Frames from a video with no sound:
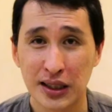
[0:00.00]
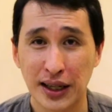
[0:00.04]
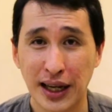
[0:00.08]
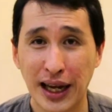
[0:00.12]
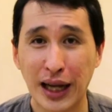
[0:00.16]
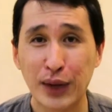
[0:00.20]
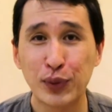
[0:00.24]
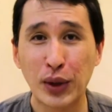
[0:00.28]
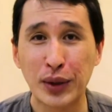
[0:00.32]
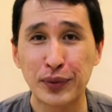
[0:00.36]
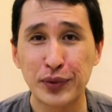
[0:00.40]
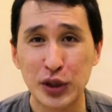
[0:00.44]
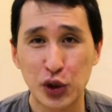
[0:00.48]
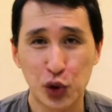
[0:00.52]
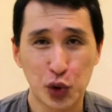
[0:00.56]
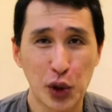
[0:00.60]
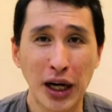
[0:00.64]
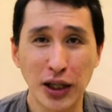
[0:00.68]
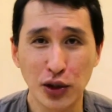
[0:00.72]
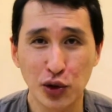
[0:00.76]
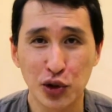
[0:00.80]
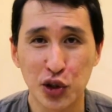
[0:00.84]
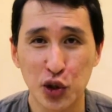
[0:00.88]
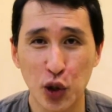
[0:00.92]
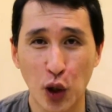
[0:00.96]
And when we
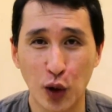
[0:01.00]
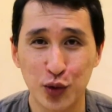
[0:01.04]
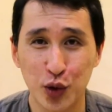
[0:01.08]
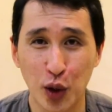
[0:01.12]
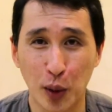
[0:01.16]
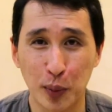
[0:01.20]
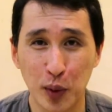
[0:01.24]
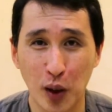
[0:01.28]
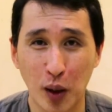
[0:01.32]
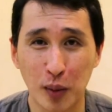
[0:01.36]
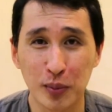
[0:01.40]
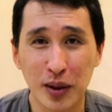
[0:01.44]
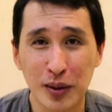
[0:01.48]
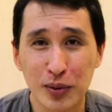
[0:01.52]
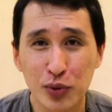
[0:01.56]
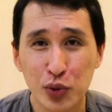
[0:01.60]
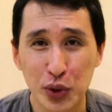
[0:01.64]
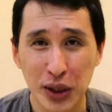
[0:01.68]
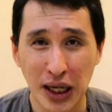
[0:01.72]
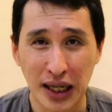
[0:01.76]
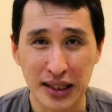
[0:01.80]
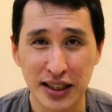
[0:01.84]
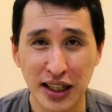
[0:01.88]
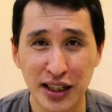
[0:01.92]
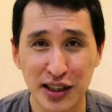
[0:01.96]
try to solve your problems,
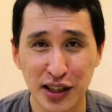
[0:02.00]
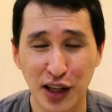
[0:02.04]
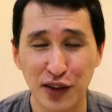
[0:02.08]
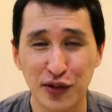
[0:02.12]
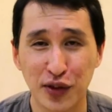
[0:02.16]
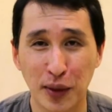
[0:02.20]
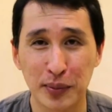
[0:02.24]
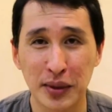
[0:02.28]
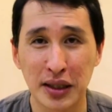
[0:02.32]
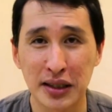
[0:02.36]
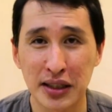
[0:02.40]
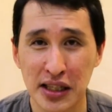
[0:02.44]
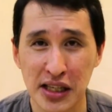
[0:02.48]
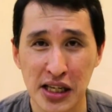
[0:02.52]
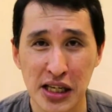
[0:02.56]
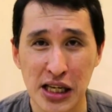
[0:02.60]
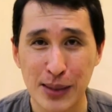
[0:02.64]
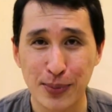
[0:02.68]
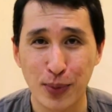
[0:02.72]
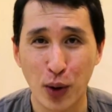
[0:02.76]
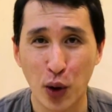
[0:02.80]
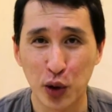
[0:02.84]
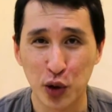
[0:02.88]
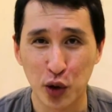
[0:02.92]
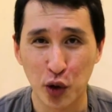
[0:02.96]
we are thinking from the TE
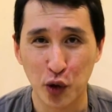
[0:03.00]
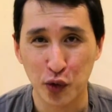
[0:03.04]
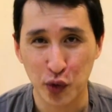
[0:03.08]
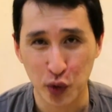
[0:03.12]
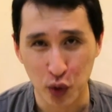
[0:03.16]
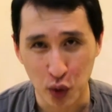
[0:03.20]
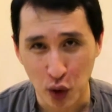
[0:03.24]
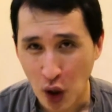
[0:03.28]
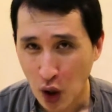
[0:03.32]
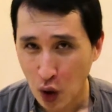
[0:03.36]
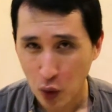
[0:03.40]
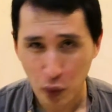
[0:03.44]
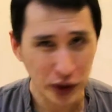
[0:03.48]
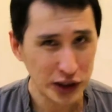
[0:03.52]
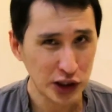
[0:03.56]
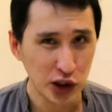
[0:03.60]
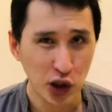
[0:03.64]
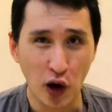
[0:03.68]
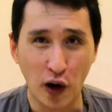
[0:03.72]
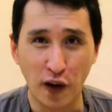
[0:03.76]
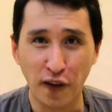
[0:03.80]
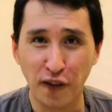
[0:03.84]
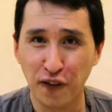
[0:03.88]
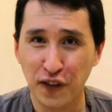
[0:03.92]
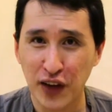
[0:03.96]
point of view, which
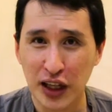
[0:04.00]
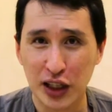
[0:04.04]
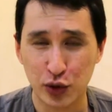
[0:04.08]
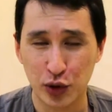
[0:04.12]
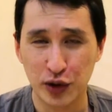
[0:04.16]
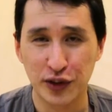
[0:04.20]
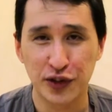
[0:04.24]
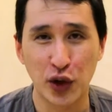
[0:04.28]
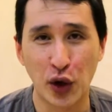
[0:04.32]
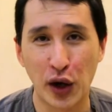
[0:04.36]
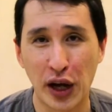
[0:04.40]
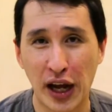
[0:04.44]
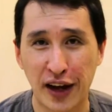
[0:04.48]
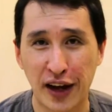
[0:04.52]
conflicts with your